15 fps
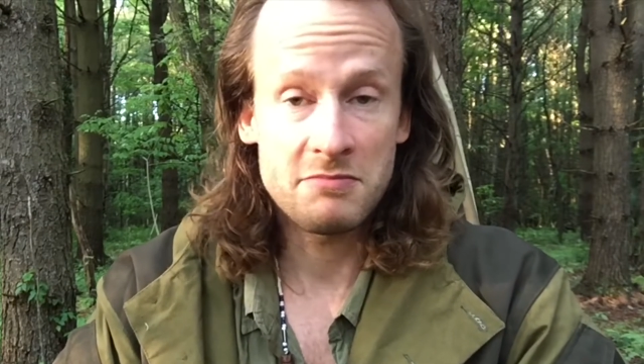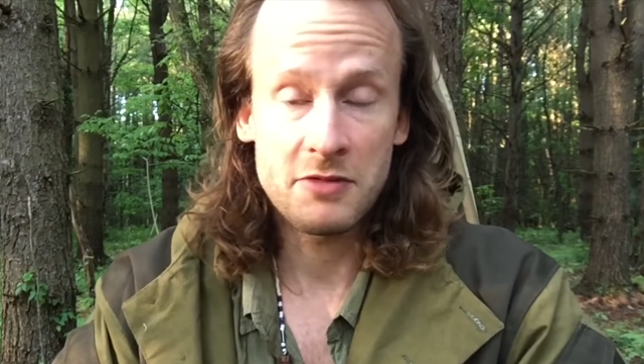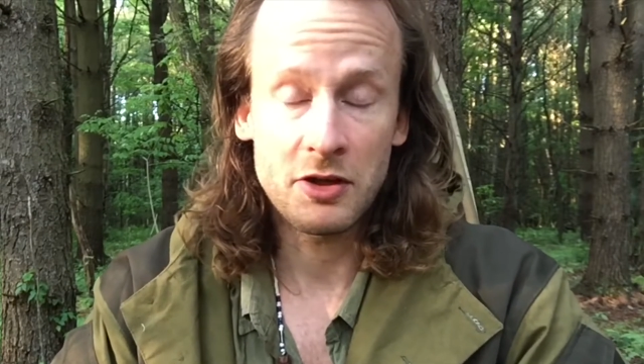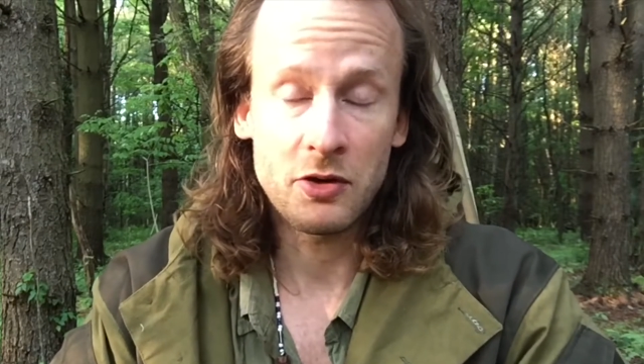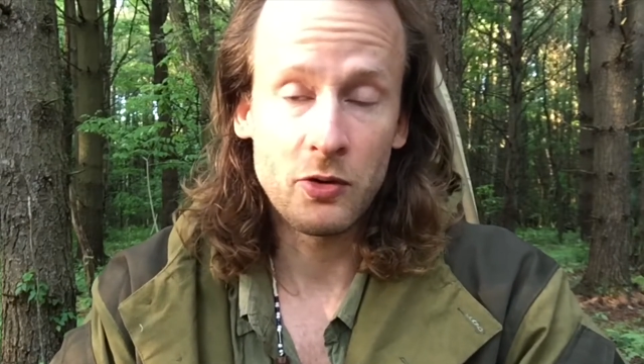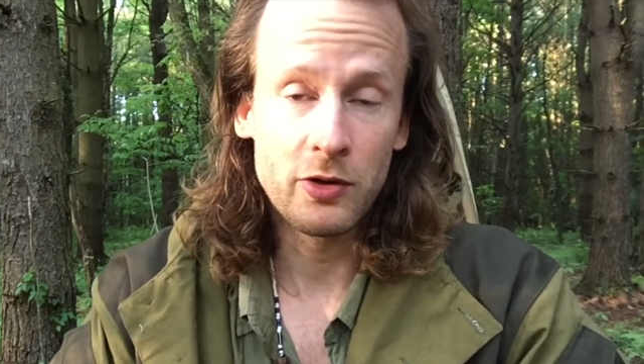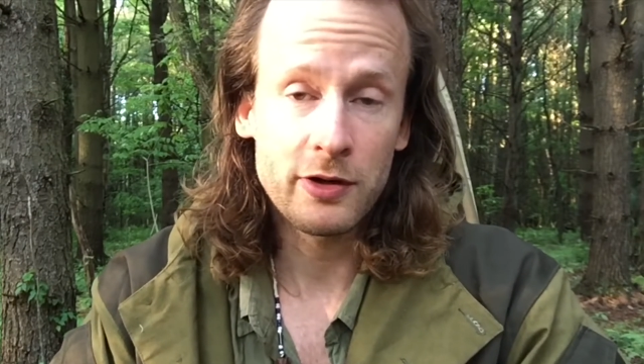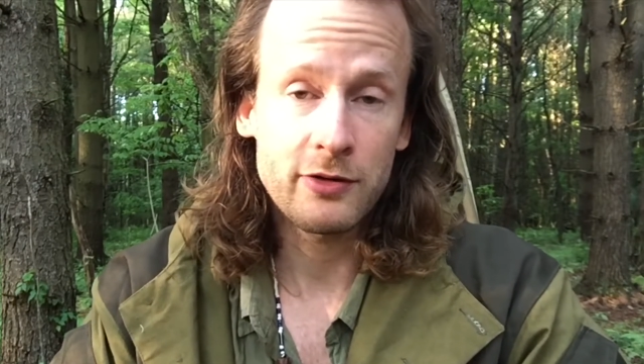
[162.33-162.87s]

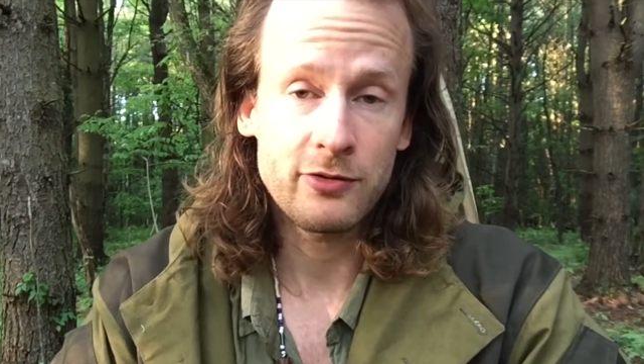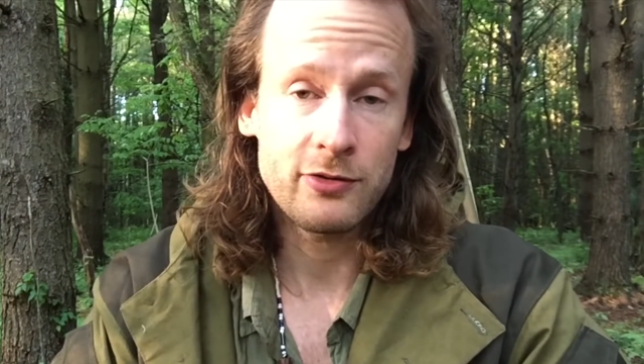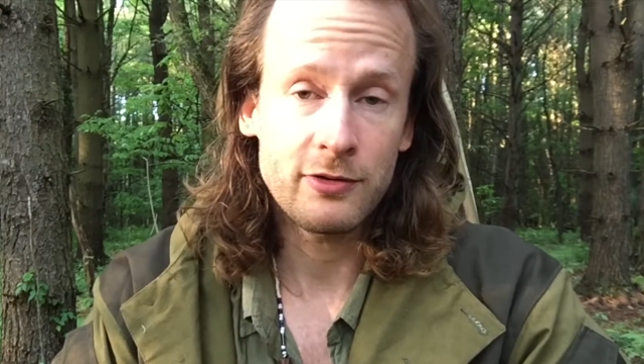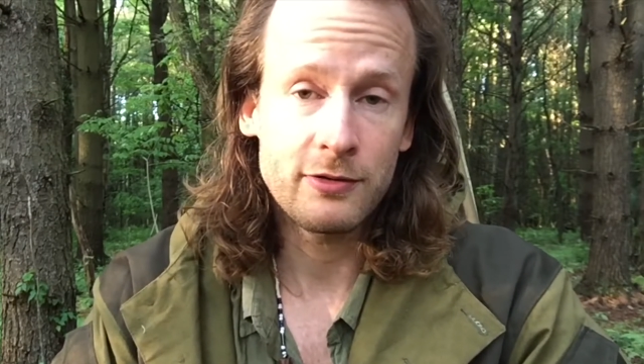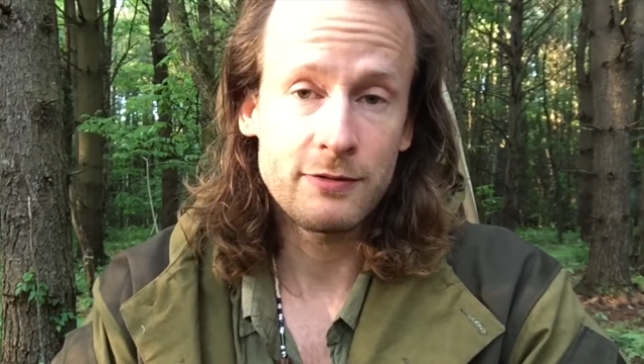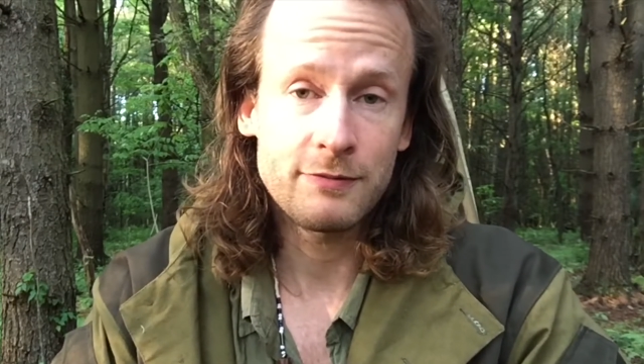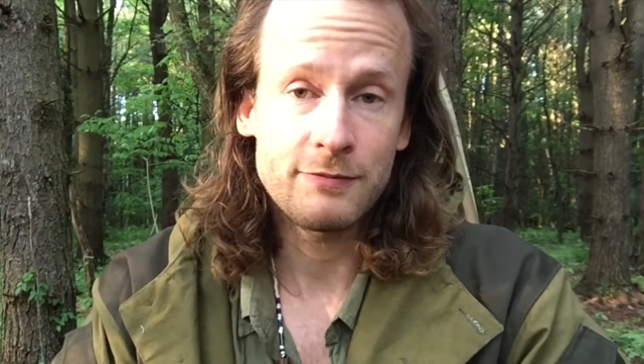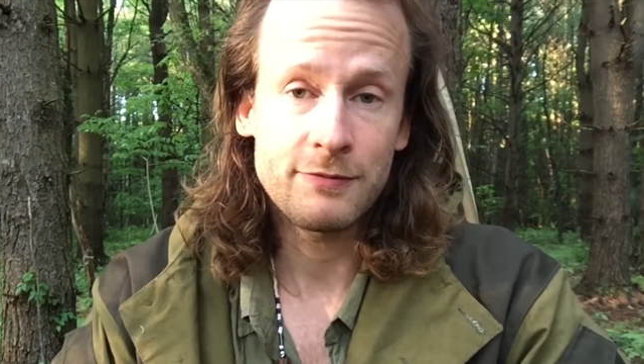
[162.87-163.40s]
the Gorka
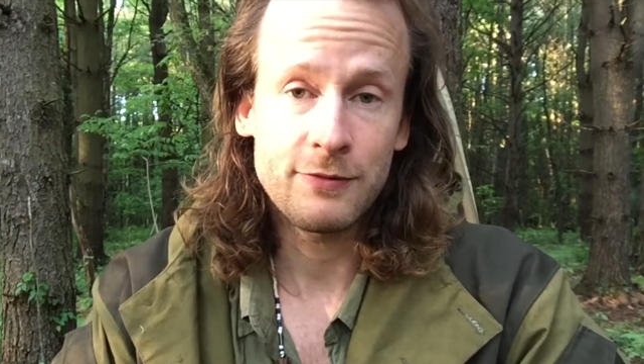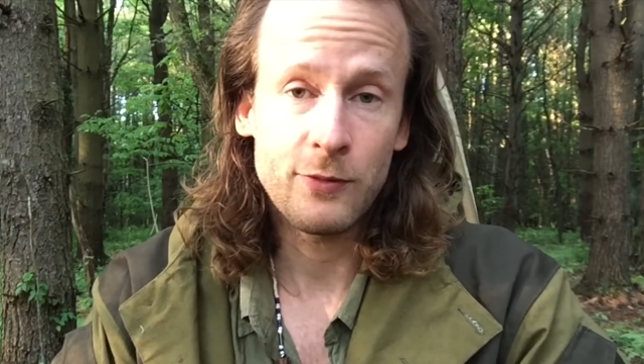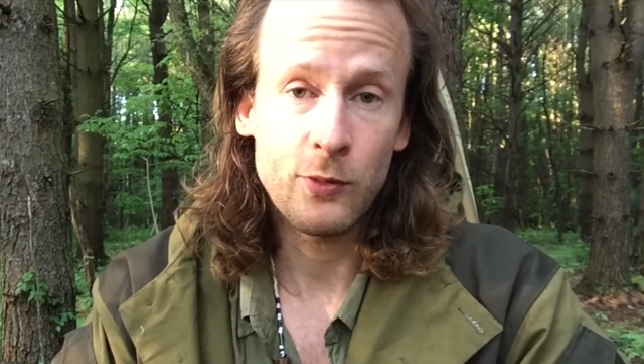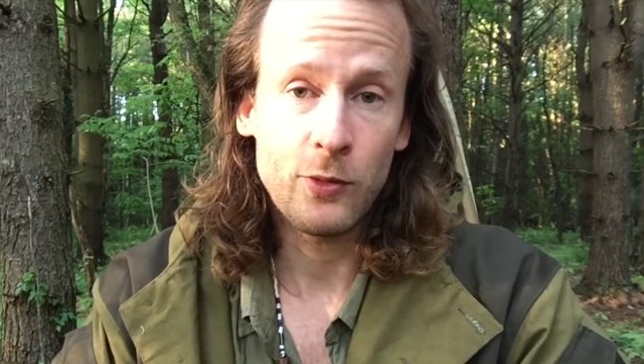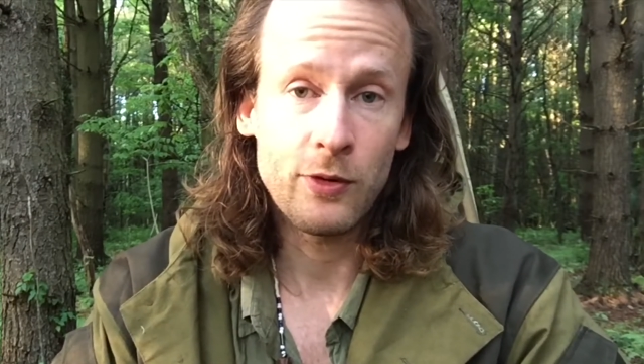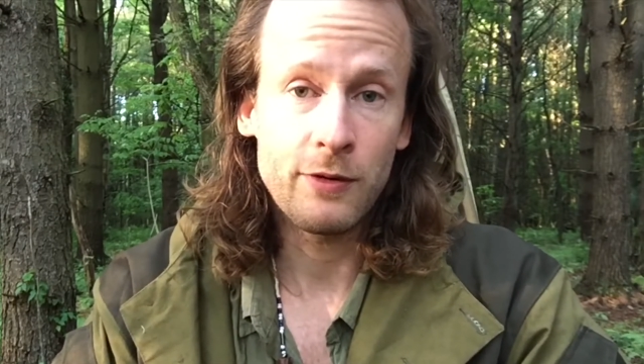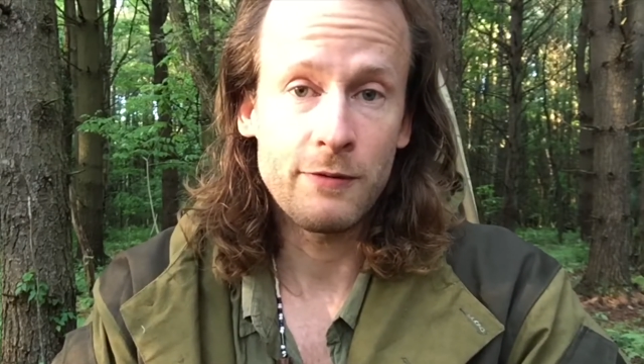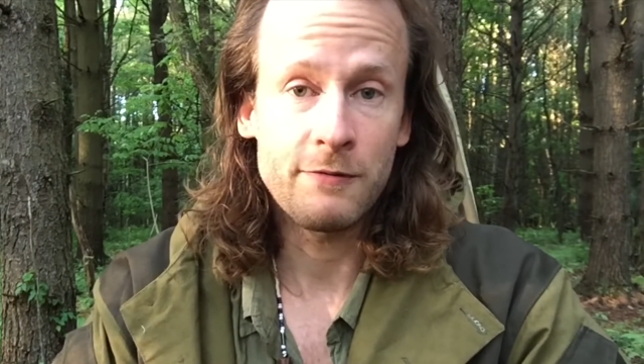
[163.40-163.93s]
suit
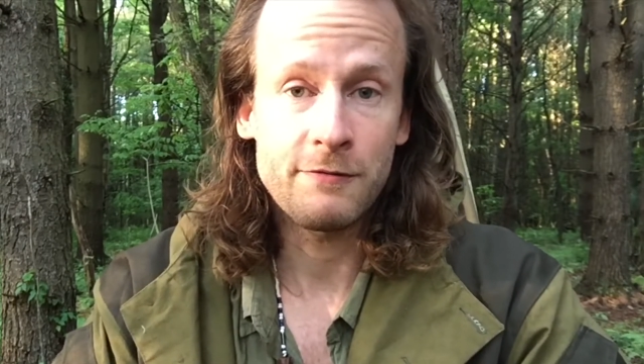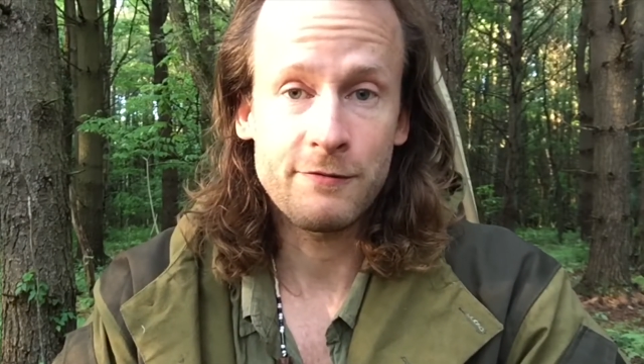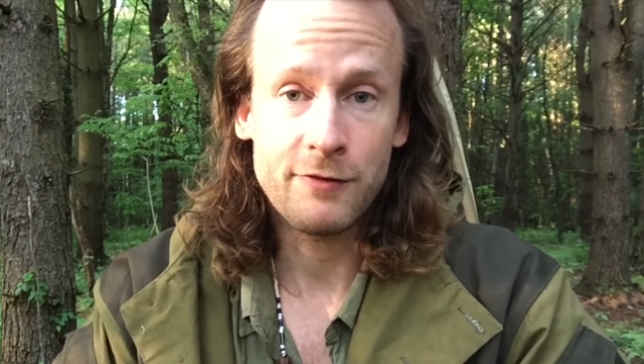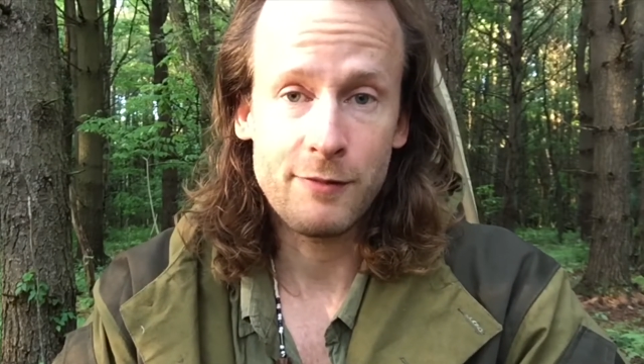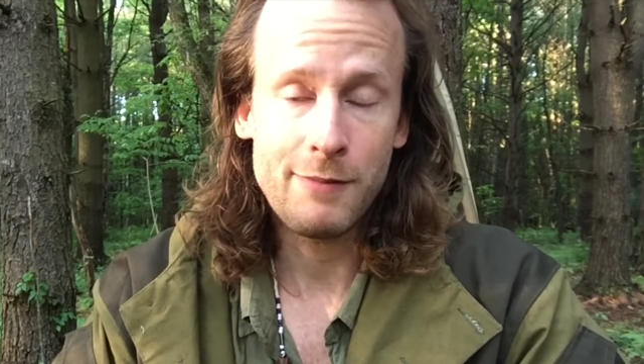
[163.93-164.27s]
for